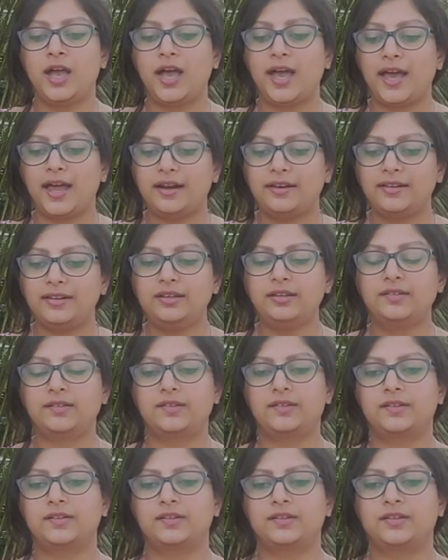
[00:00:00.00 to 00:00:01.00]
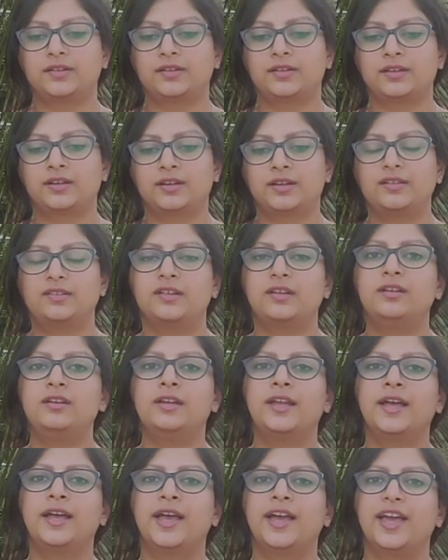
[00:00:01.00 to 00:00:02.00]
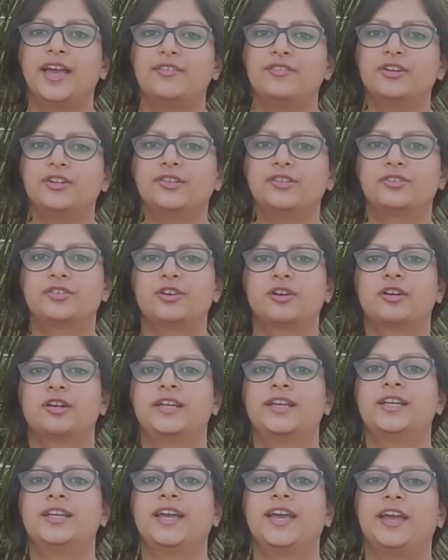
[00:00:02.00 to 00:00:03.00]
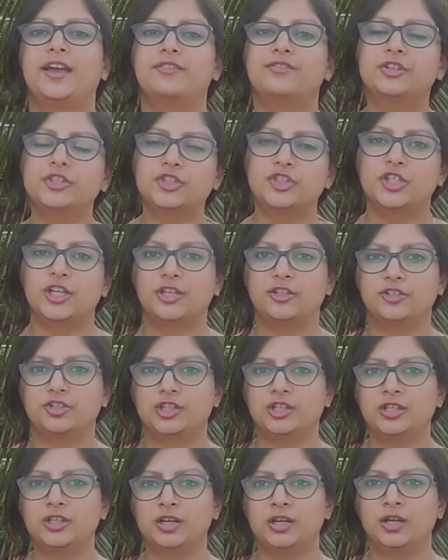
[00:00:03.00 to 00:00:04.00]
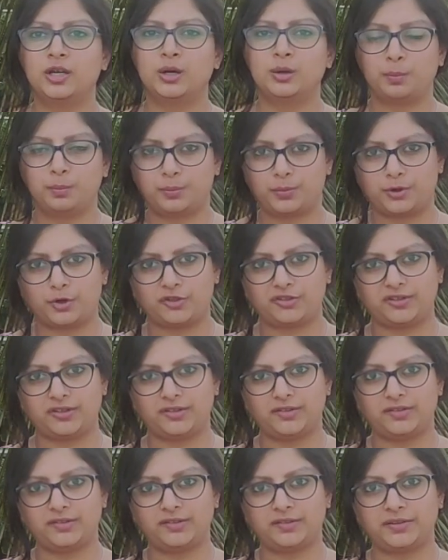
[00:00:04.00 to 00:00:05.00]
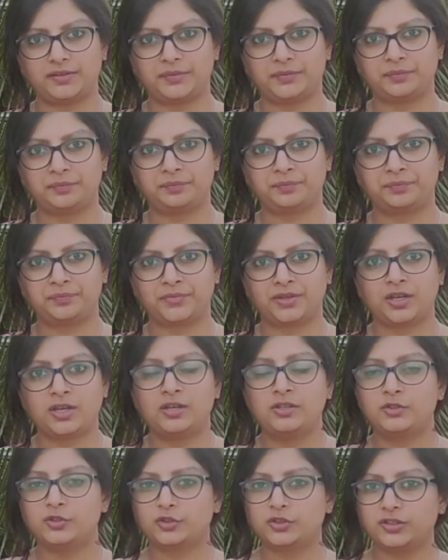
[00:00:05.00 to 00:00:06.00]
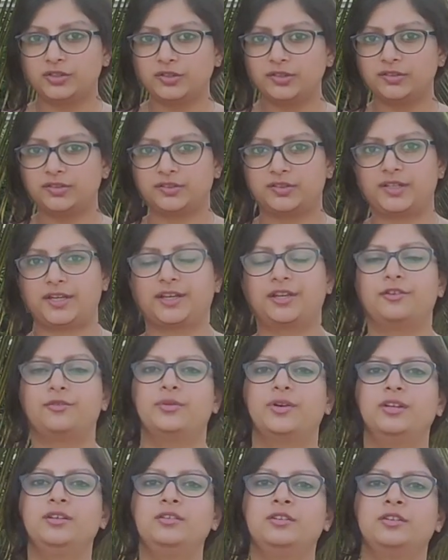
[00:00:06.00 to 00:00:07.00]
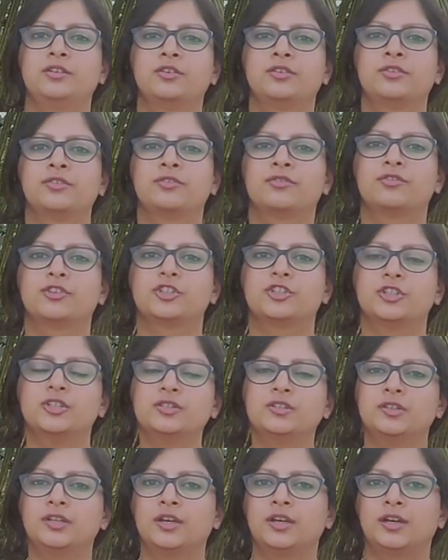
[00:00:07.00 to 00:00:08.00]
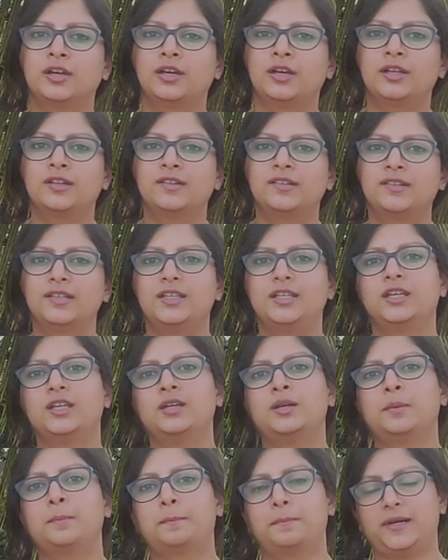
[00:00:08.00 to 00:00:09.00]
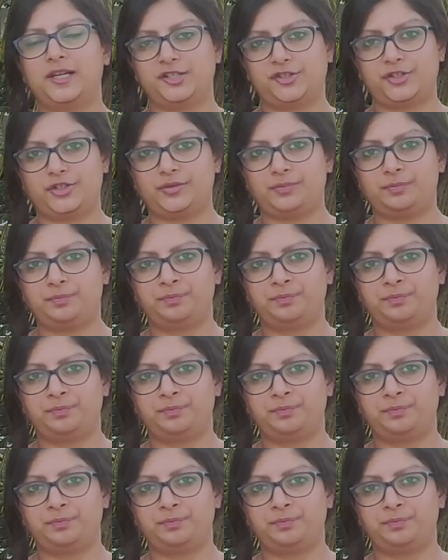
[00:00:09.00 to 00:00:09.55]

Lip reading: And this is a ever struggling, ever changing process. So this is the second one, which is seeking pleasure.